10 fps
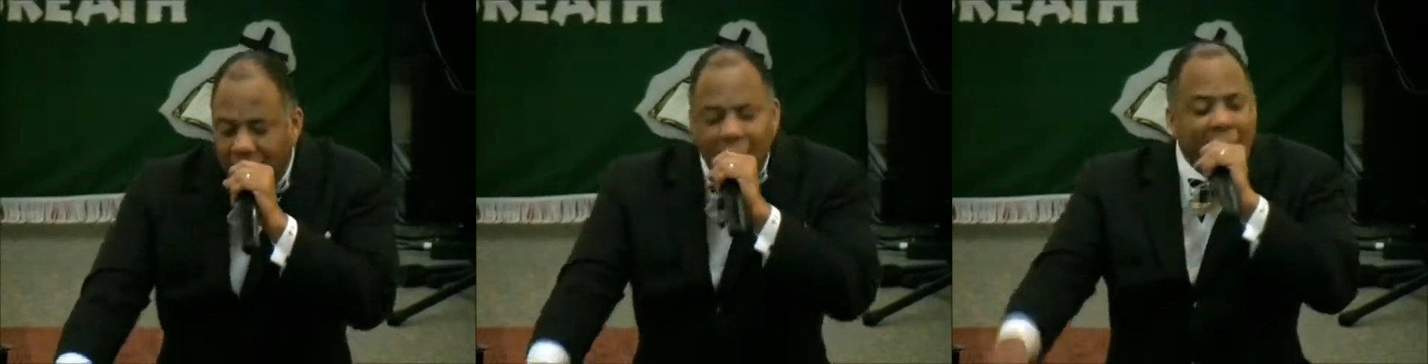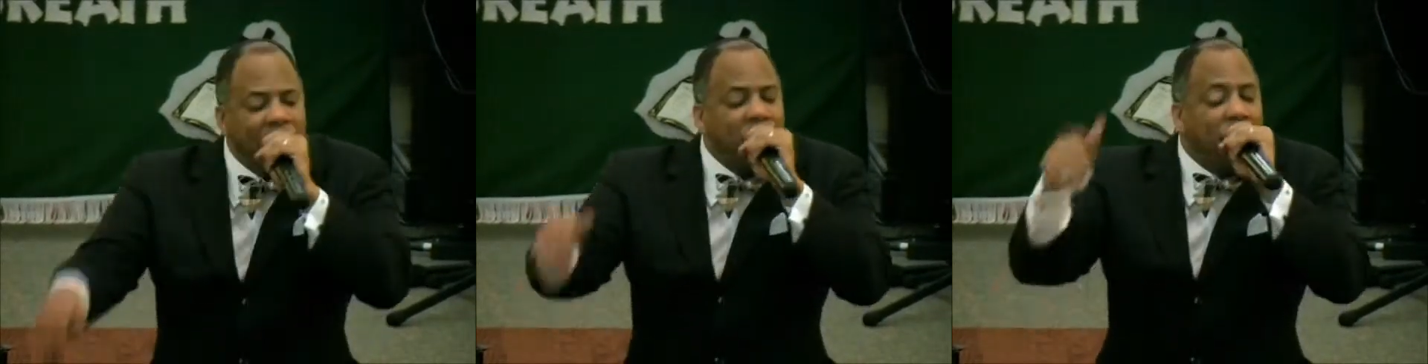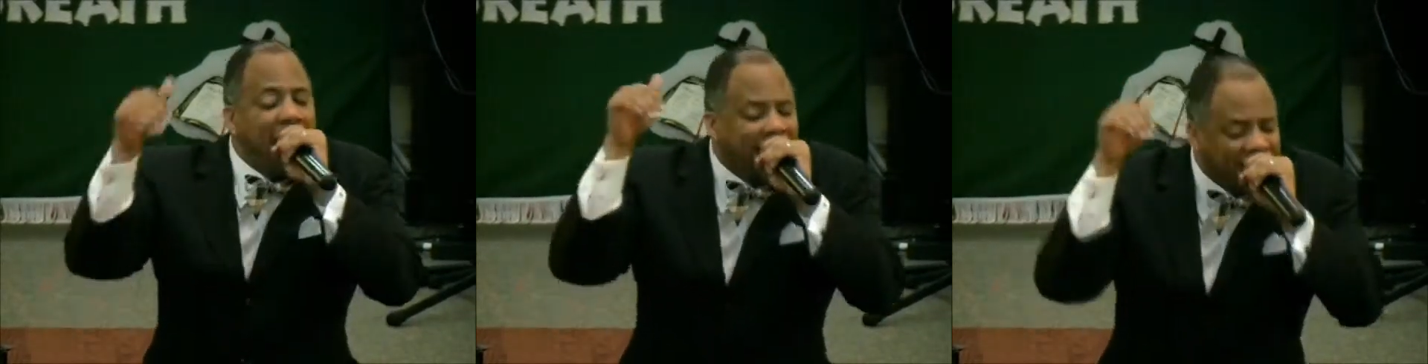and you've
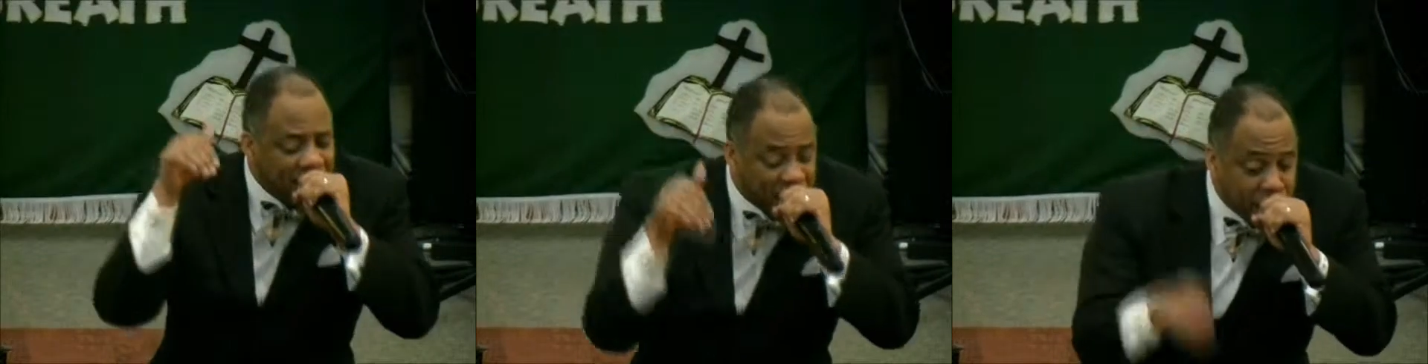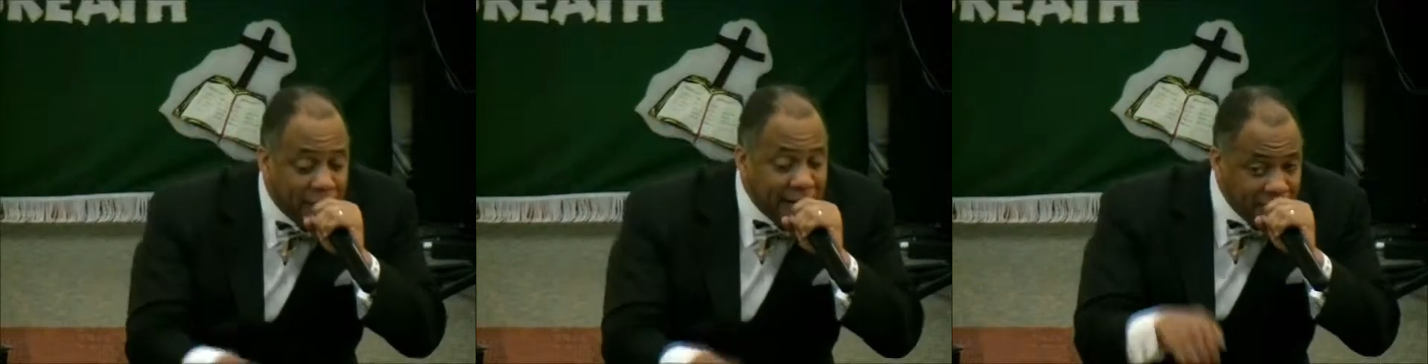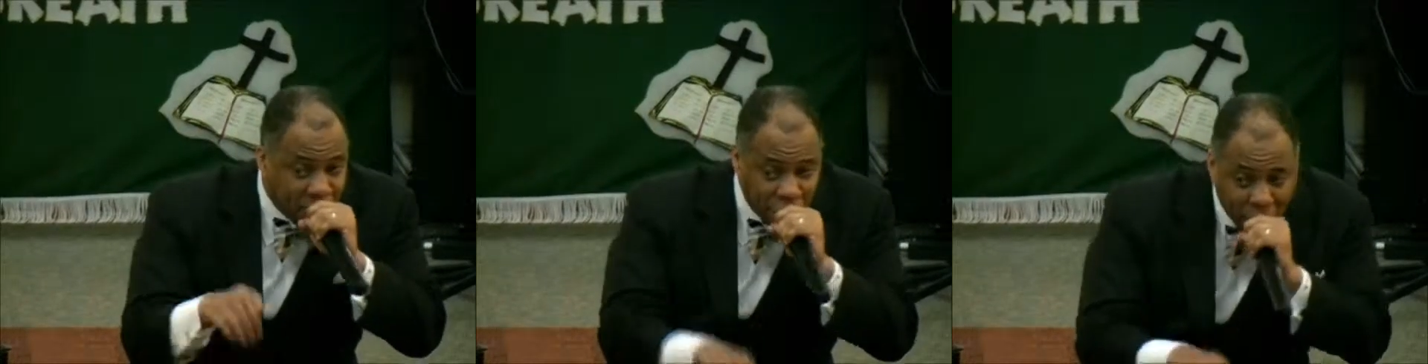had to spend
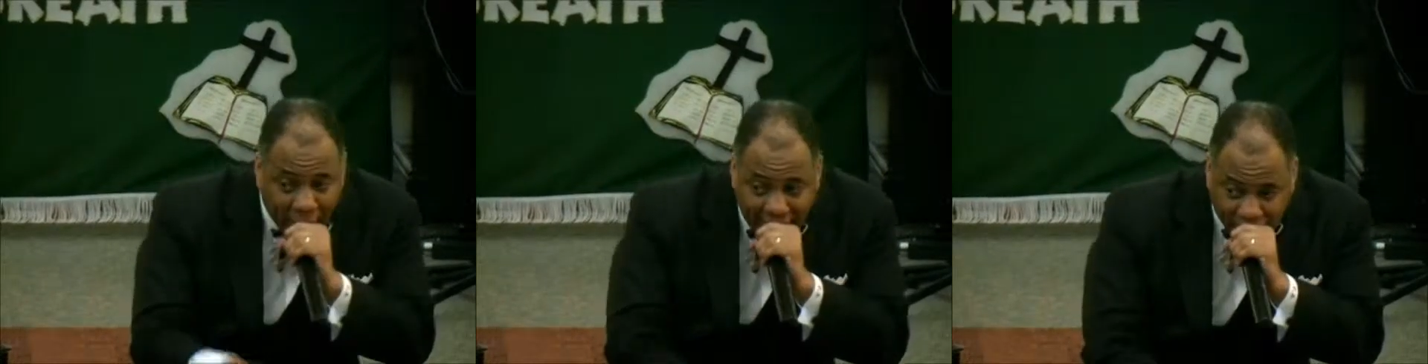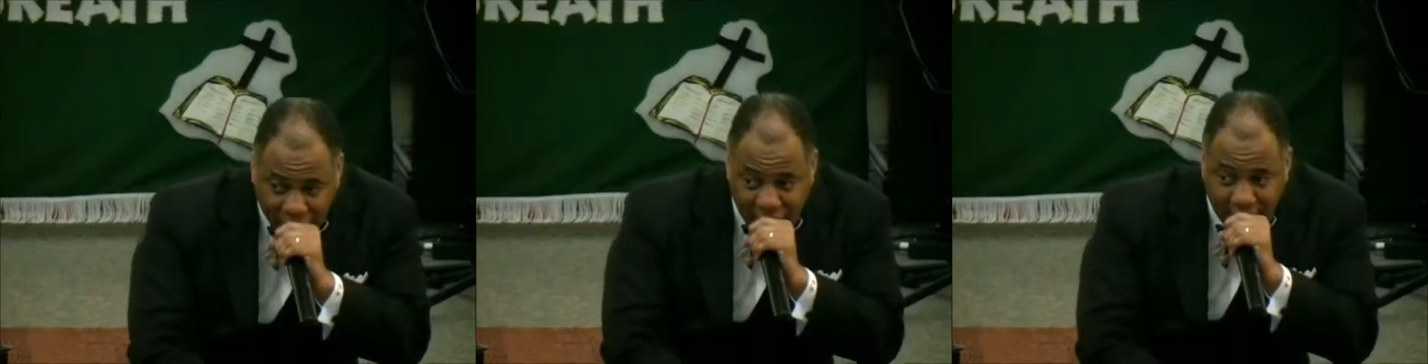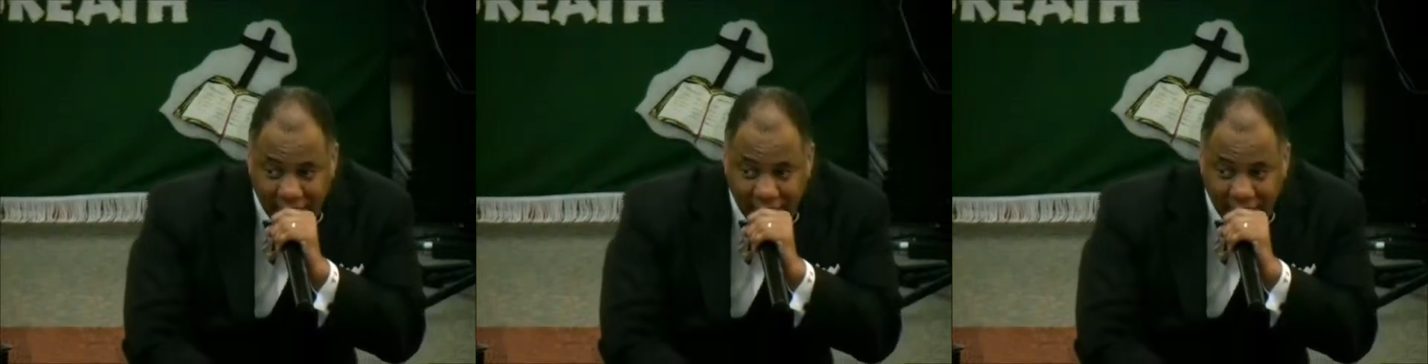too much